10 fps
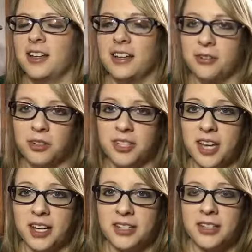It really
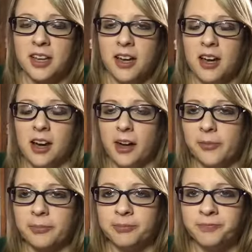sucks.
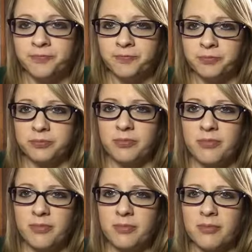Um,
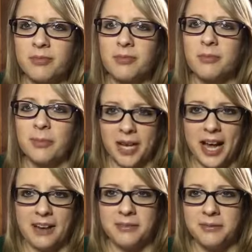but
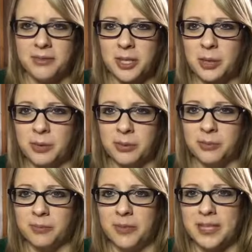yeah, so
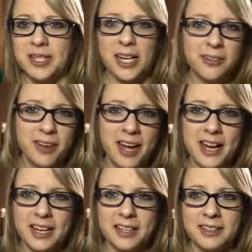it's
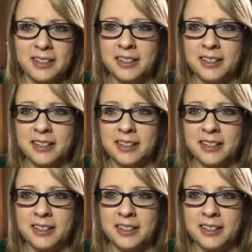terrifying,